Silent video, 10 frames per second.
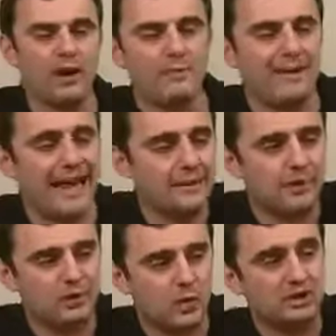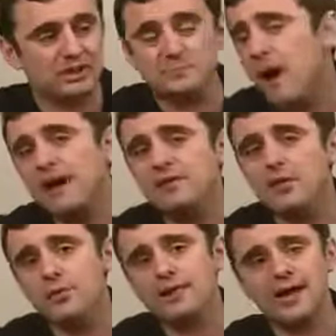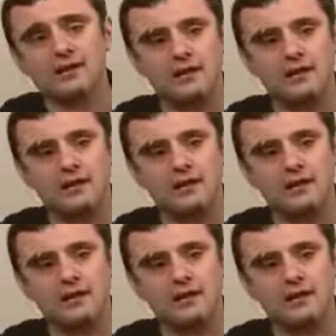recommend anybody who's watching this buy it though. That